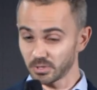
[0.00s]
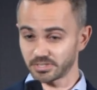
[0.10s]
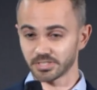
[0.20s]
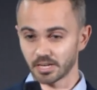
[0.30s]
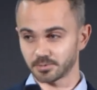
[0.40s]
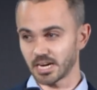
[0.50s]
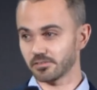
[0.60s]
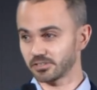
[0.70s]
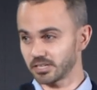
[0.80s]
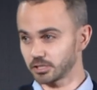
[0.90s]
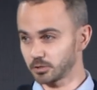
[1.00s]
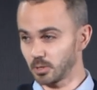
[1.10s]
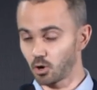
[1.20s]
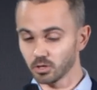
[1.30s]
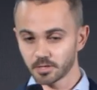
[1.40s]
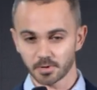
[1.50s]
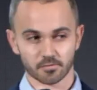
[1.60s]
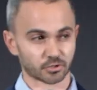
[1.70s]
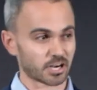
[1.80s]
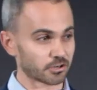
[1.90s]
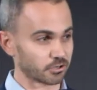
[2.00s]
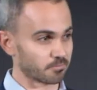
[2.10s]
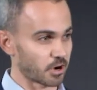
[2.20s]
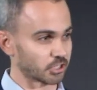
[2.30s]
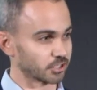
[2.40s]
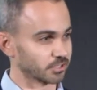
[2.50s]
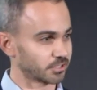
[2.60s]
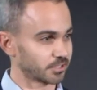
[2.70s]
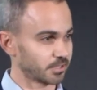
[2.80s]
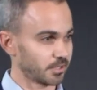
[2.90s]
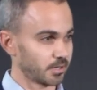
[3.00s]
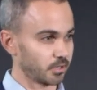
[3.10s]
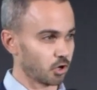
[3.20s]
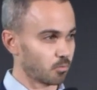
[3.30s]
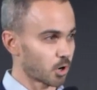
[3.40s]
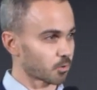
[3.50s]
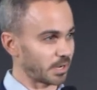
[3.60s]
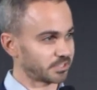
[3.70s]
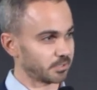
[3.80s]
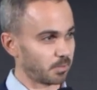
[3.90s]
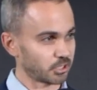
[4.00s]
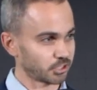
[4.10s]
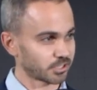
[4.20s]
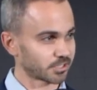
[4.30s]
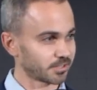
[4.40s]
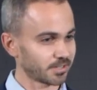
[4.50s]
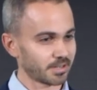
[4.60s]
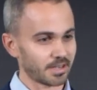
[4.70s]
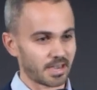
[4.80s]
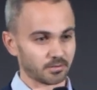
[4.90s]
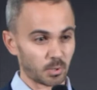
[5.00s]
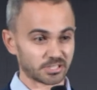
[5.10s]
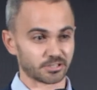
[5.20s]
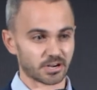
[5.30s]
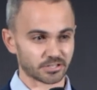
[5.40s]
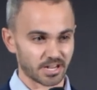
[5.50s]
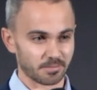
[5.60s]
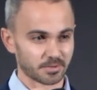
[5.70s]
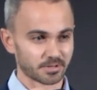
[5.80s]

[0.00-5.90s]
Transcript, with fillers: Synaps, advertisers will only pay for targeted impressions. No more wasted budgets and wasted airtime.